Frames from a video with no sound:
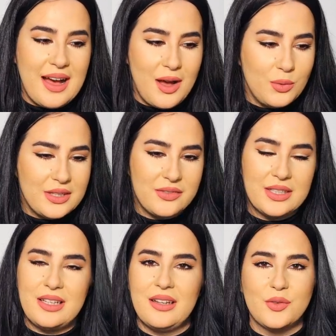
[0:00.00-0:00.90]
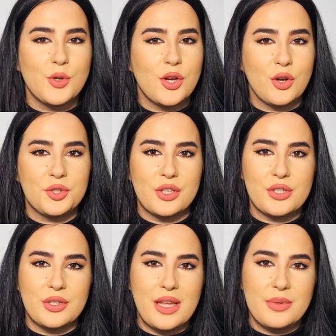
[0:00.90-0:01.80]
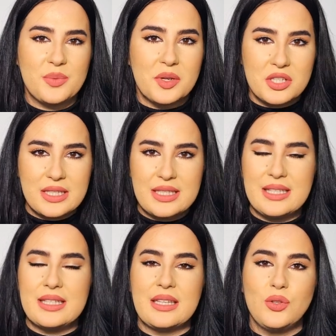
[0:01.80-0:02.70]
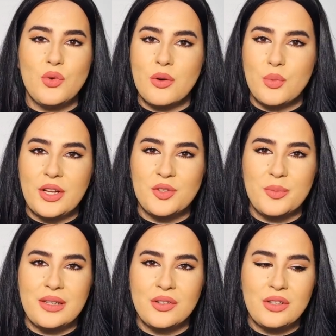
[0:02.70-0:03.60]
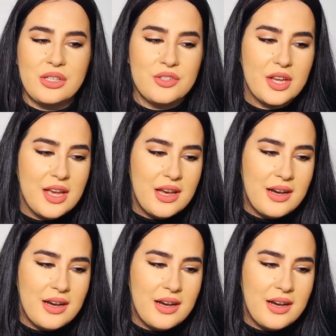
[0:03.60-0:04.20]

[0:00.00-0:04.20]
I would definitely love to hear your thoughts on them, especially since it's a newer brand to my knowledge.